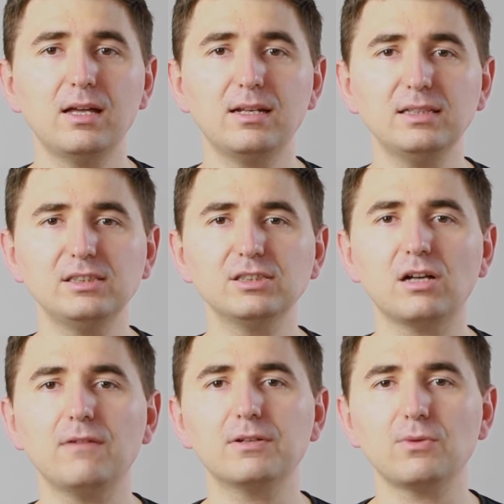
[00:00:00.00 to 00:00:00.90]
let's
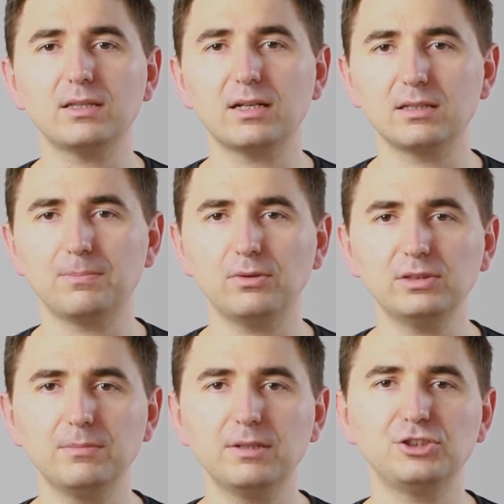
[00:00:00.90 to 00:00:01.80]
discover what are the
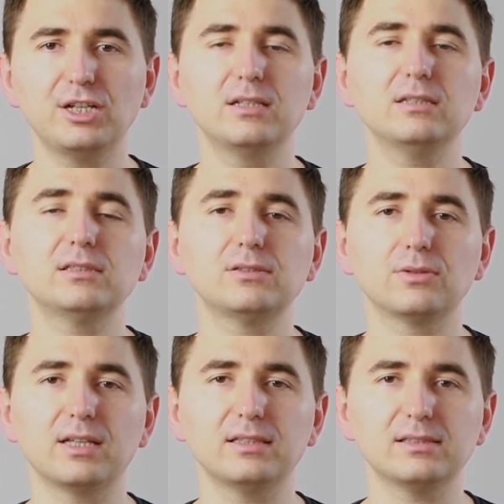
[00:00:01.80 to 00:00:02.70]
possible channels
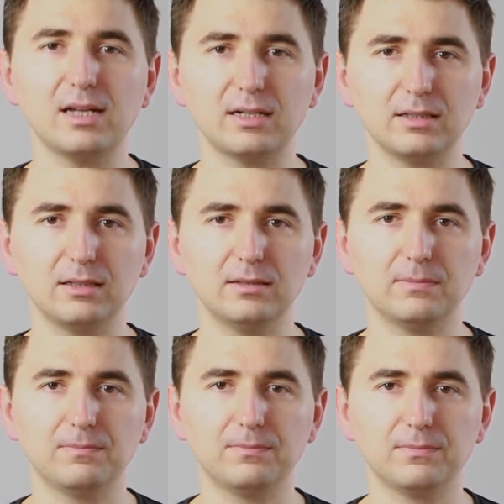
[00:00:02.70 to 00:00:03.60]
to get started.
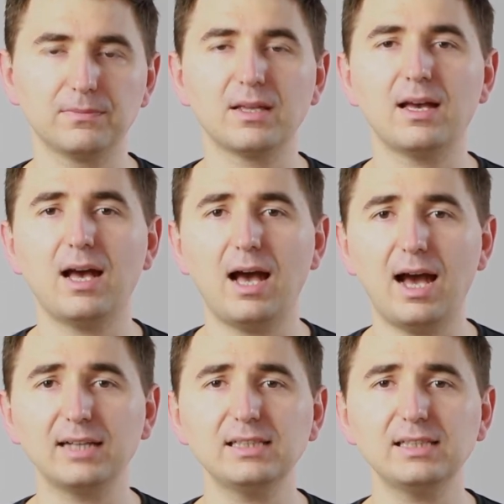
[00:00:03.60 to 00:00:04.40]
I